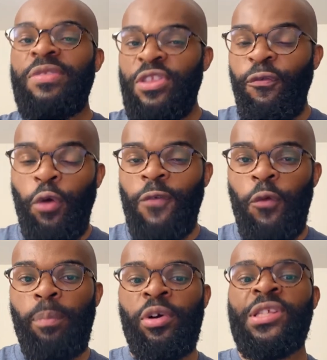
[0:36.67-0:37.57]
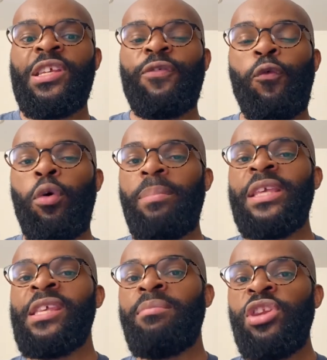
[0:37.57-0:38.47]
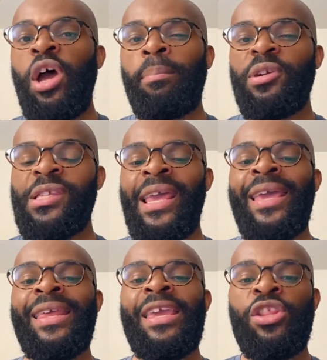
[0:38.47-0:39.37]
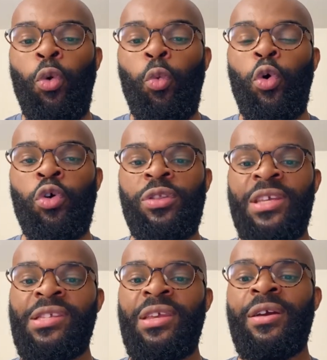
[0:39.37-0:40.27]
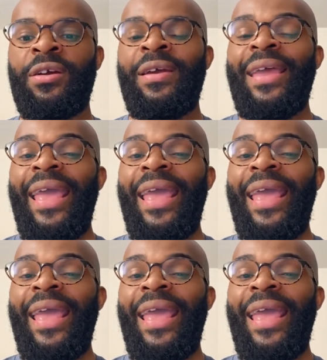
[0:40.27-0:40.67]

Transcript: 44.64 makes him number 10 in the world this year